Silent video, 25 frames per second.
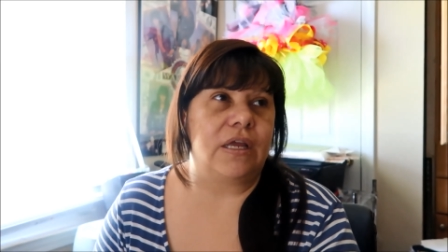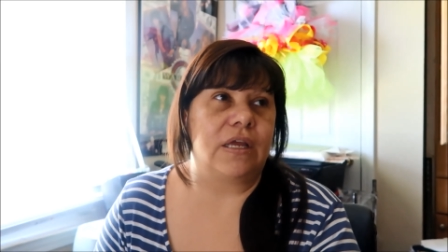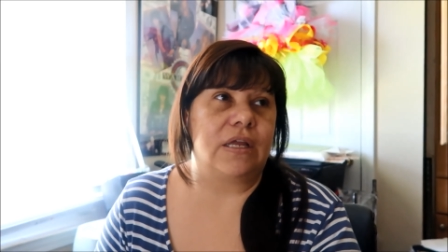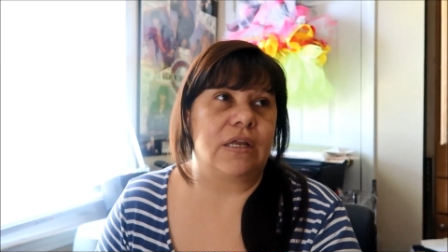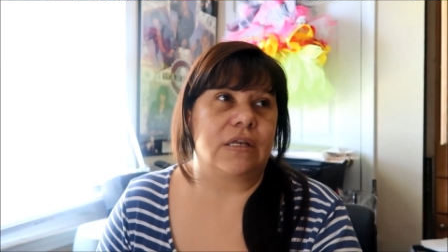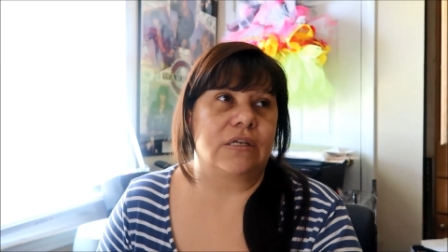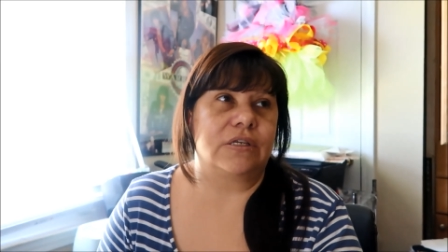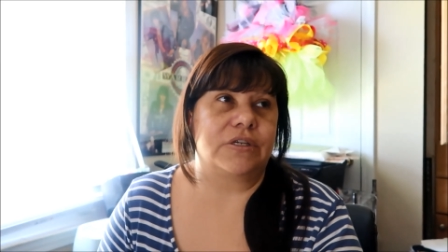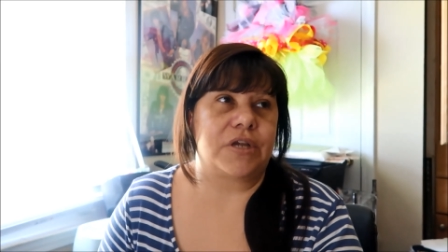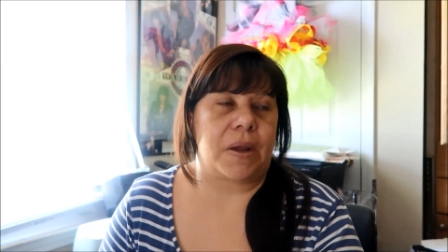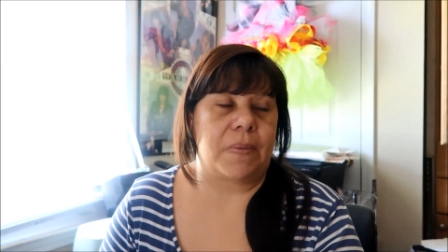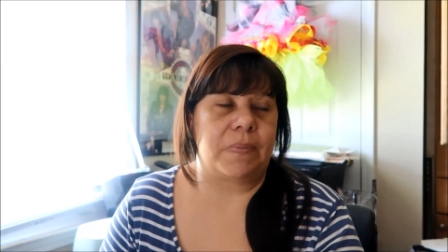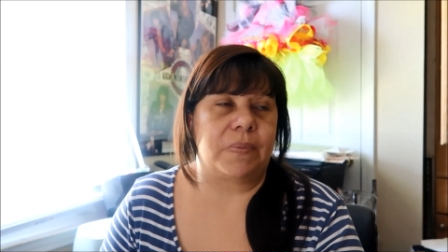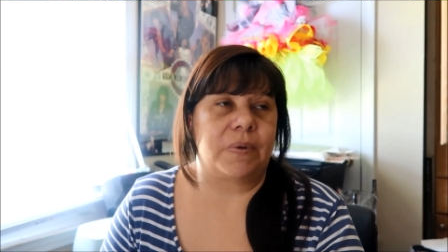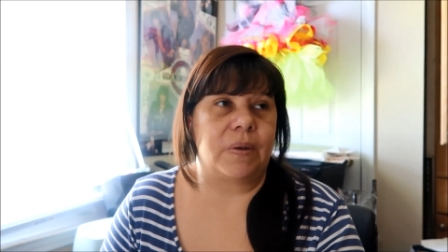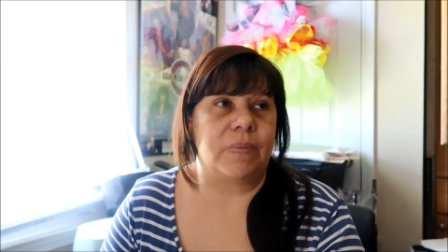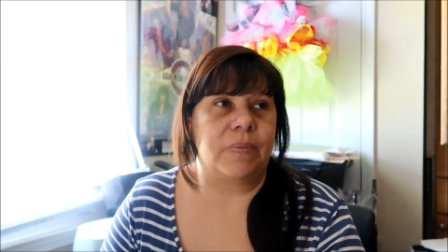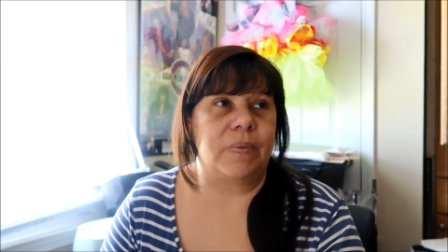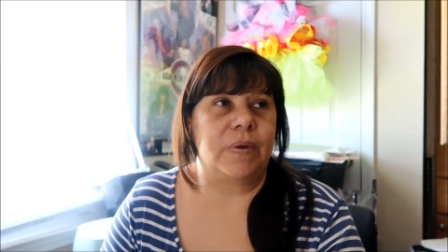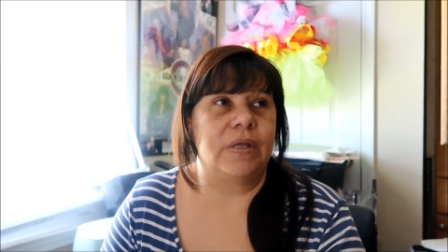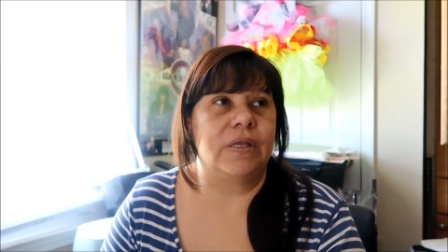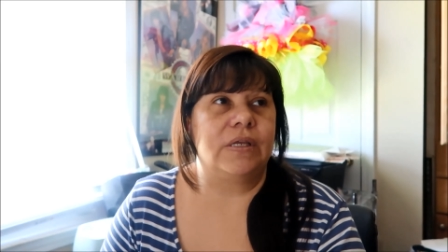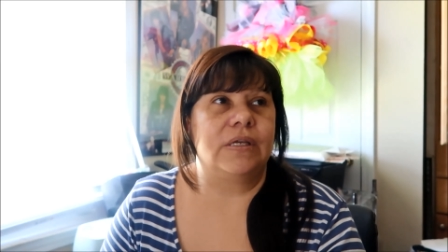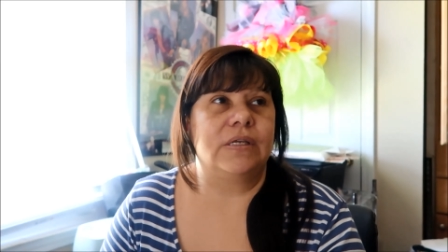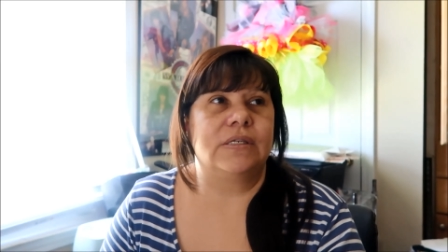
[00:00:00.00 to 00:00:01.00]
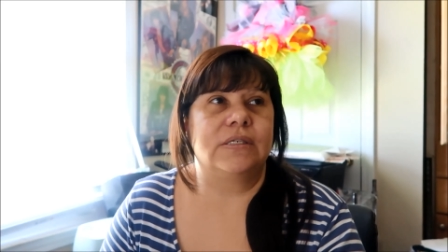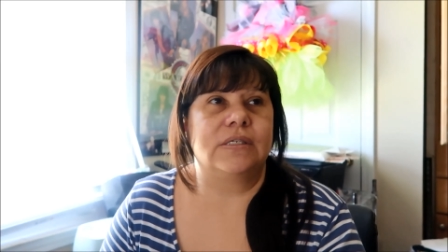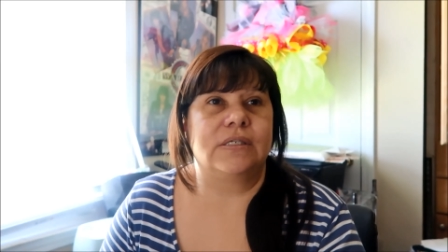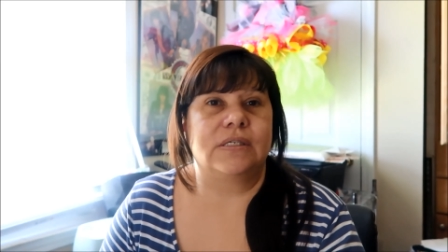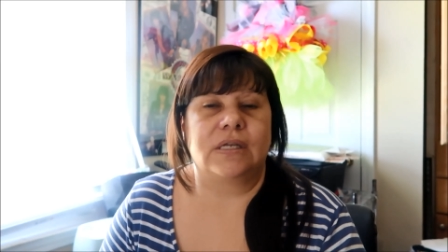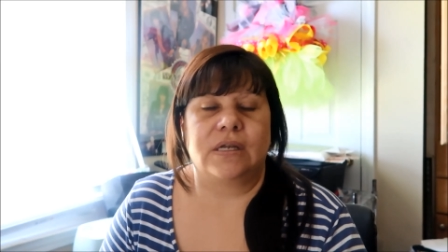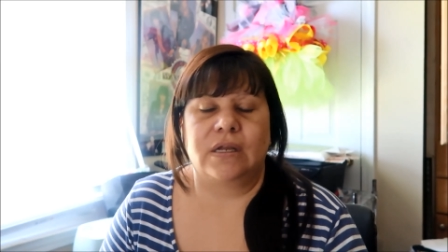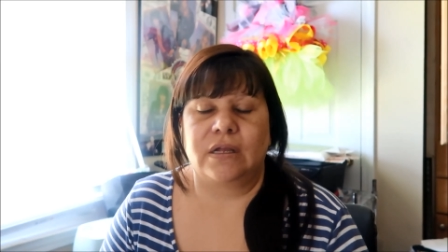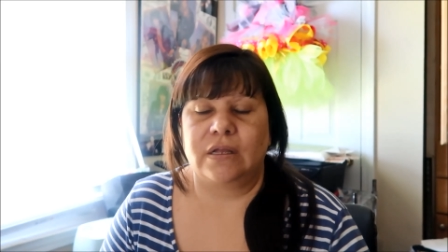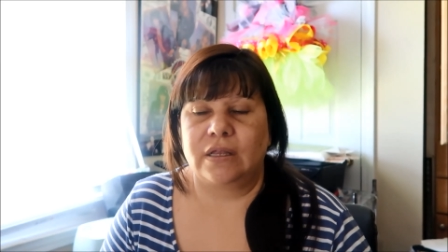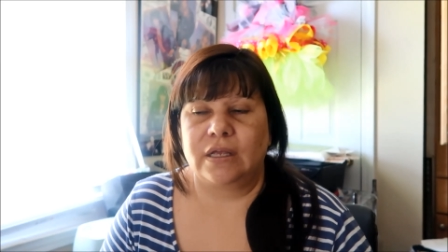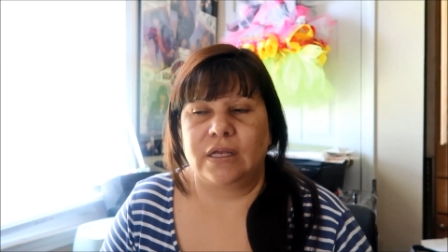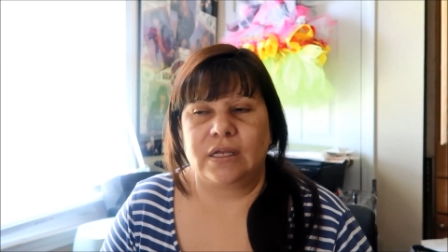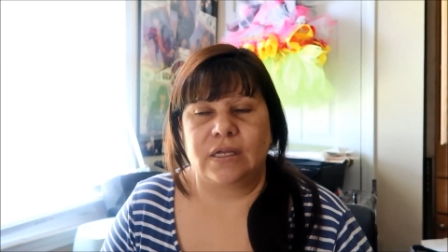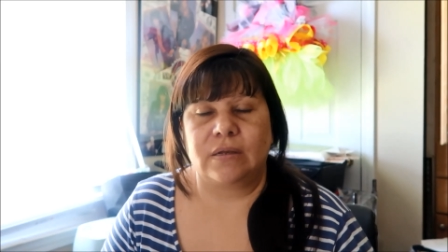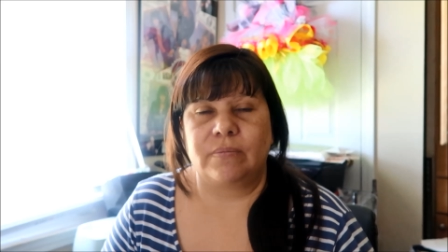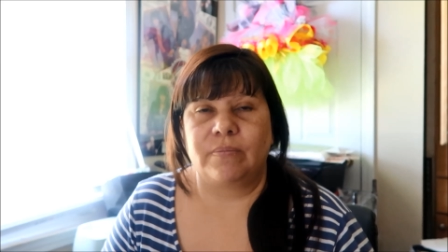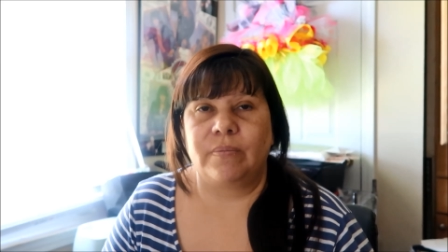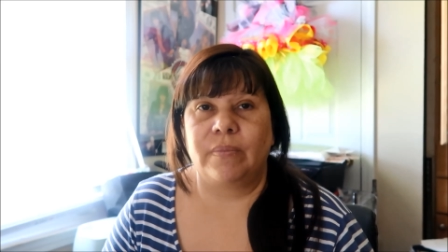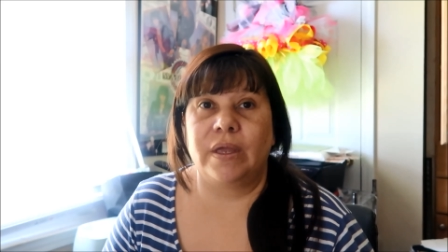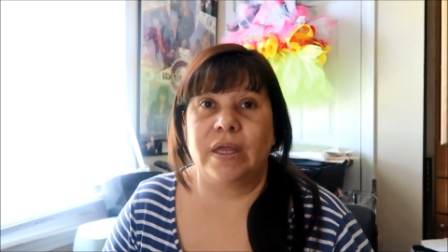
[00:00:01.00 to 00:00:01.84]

and chopped up onions and all that.